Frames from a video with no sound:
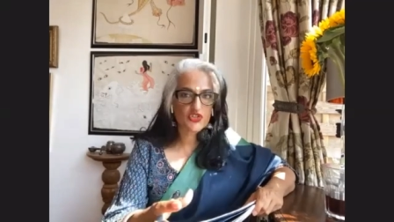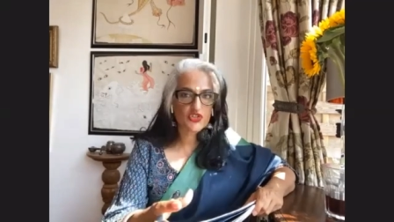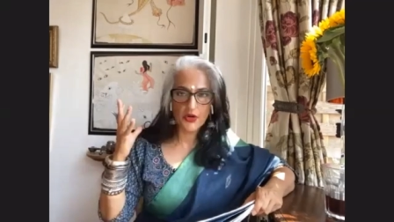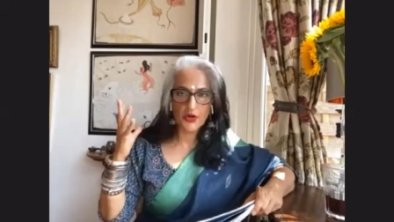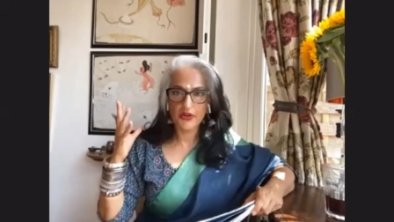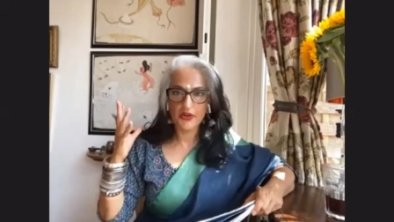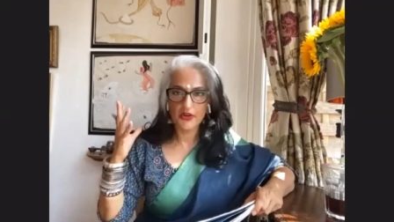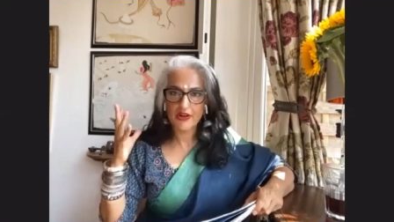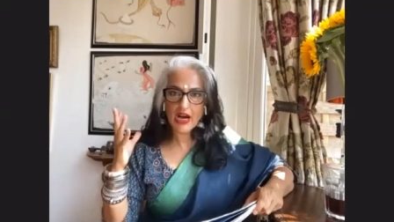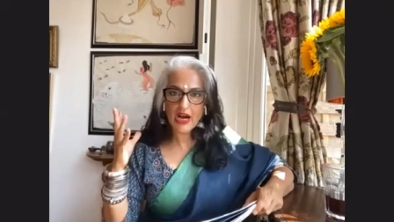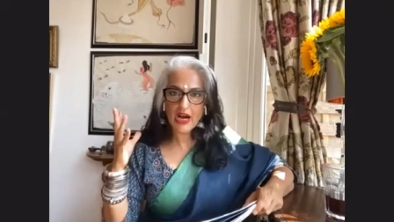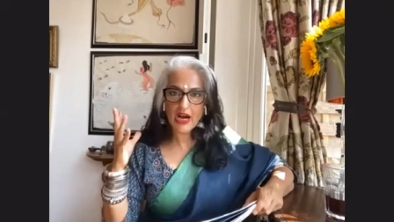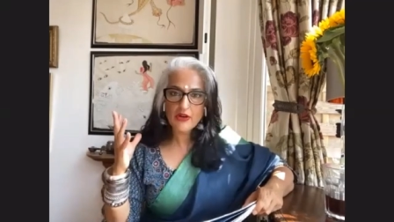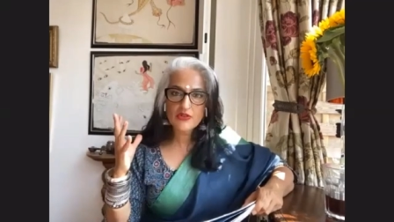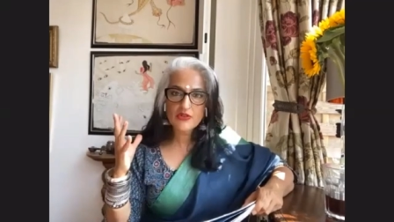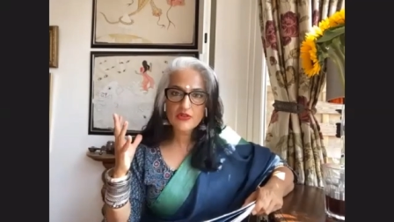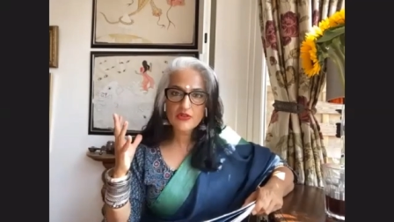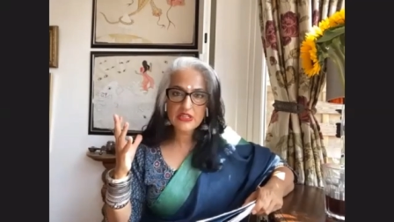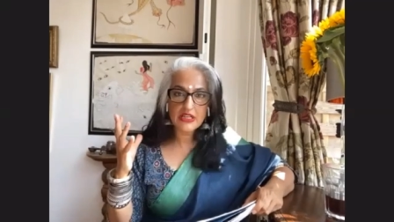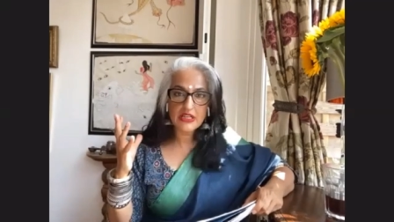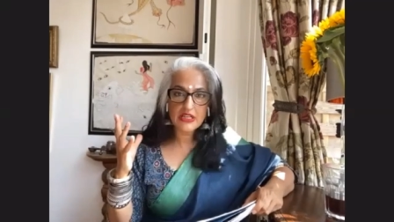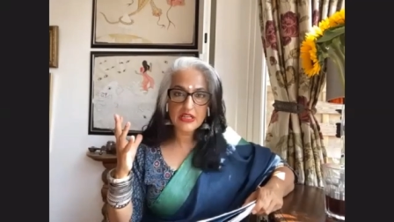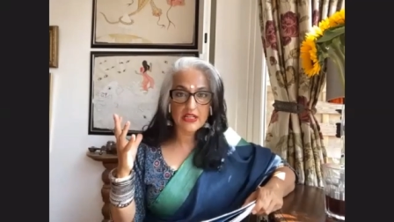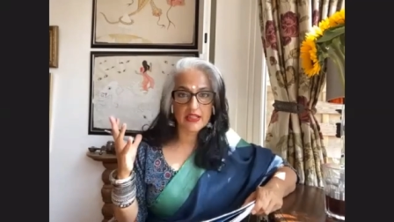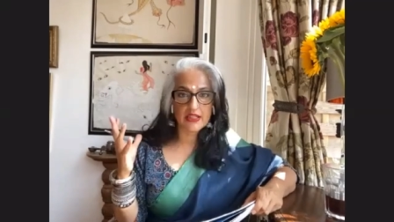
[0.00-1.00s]
arousing they
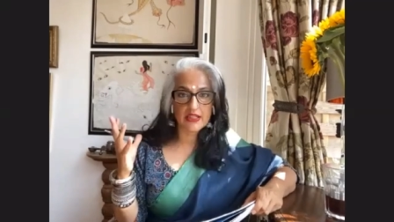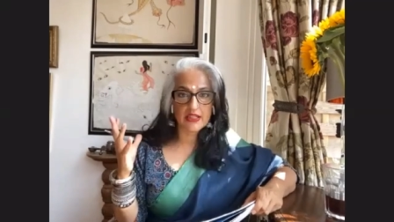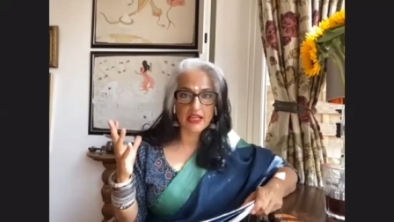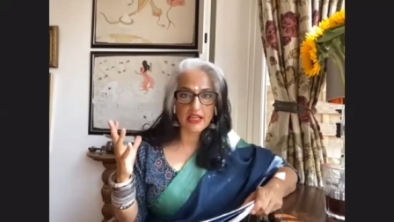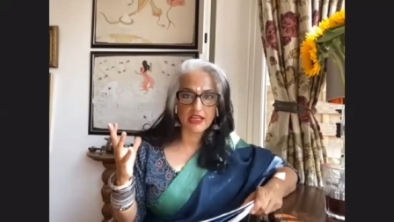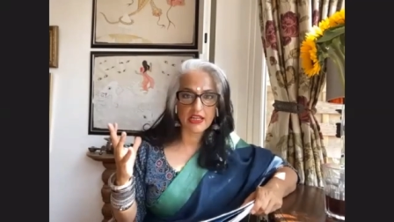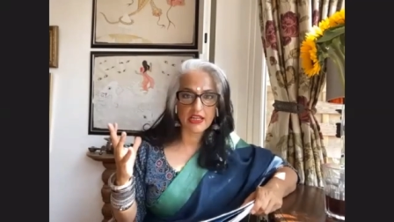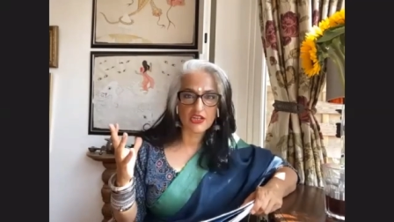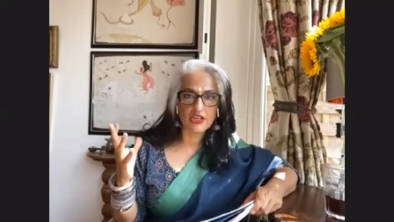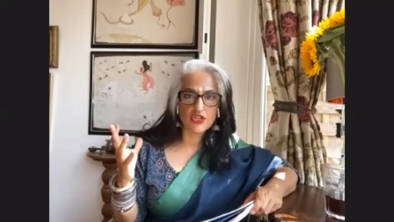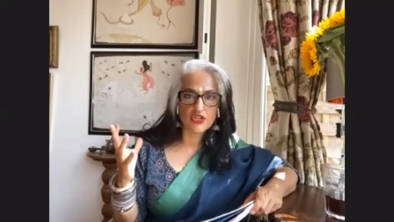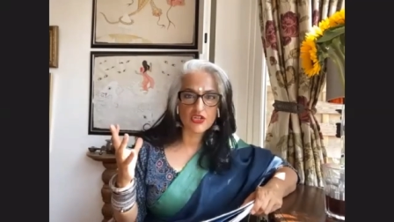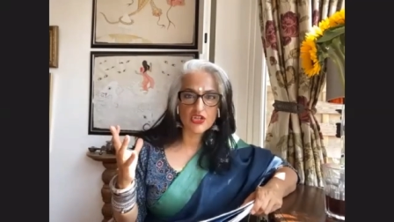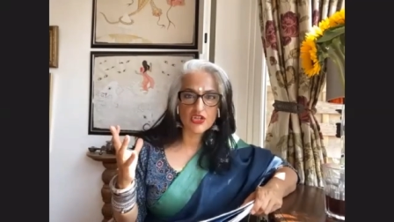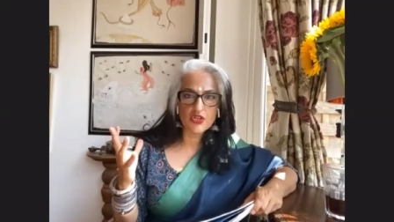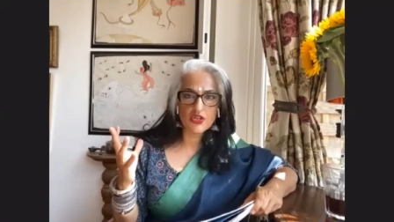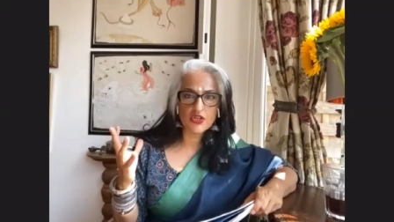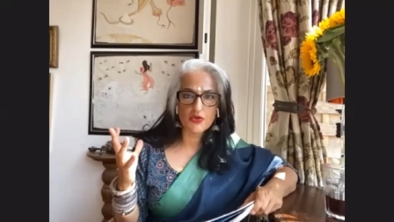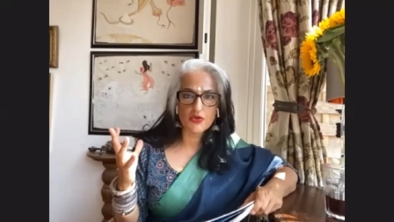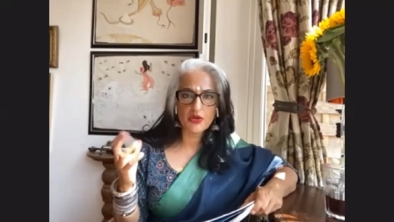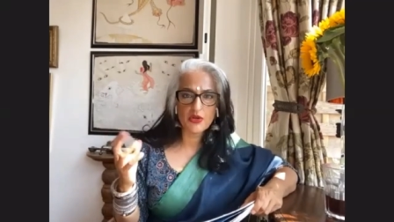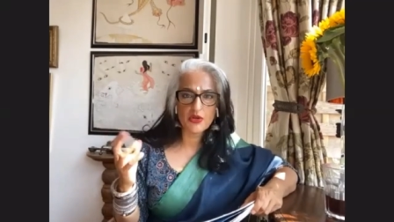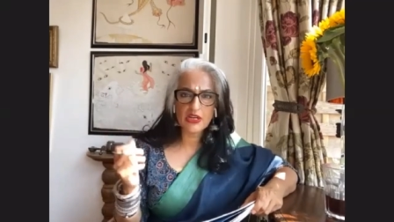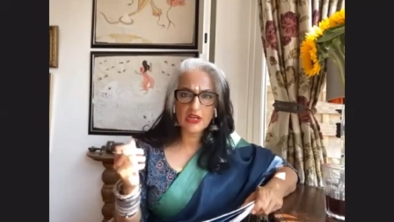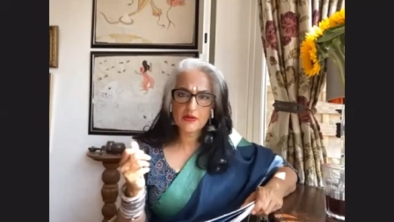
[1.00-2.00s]
can do it both
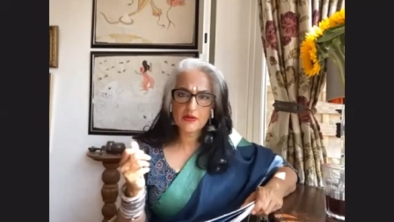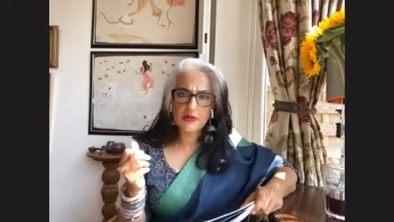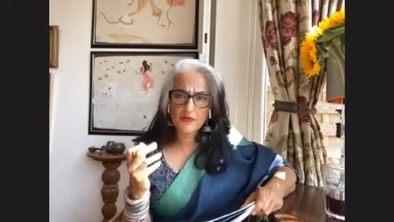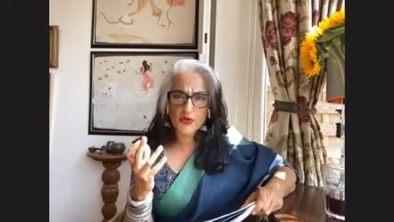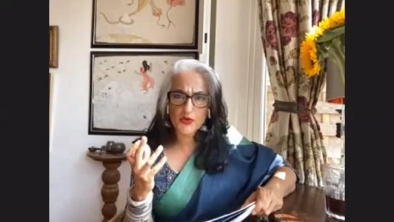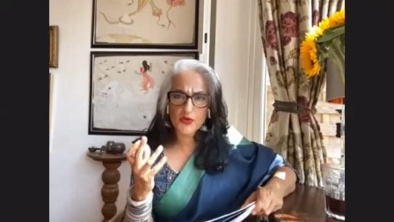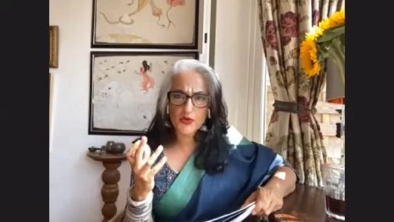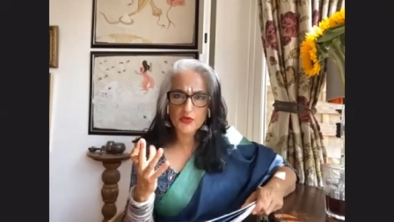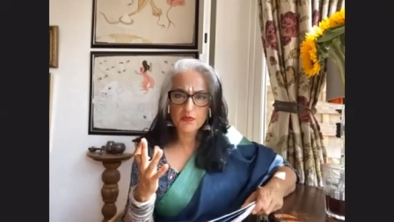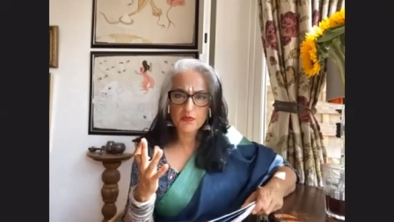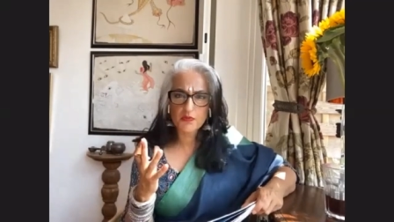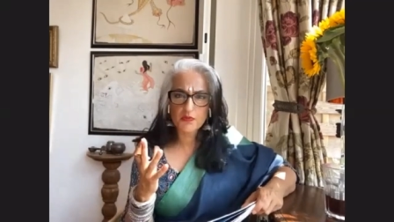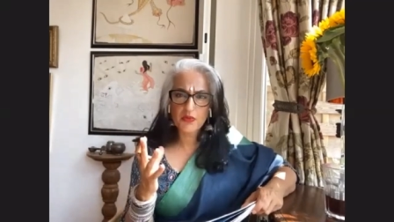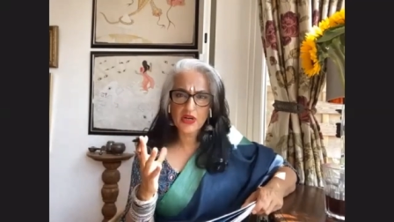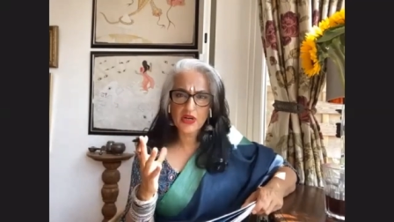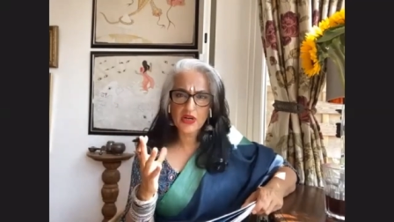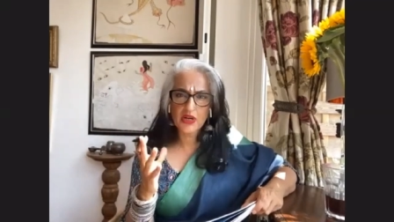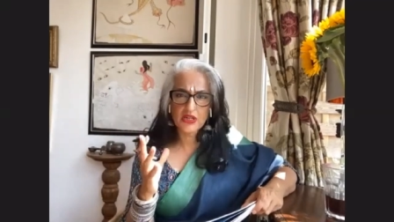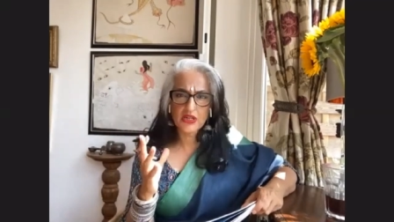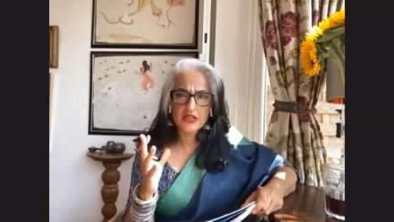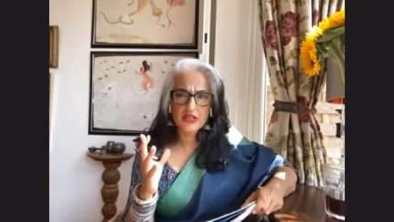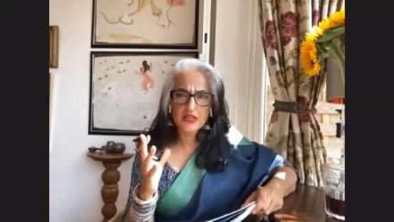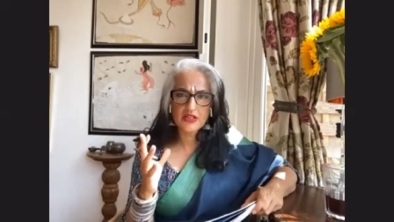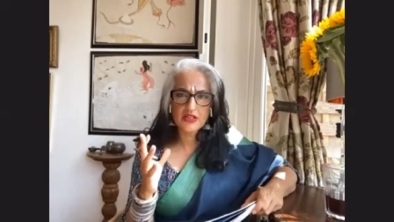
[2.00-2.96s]
partners are wanting it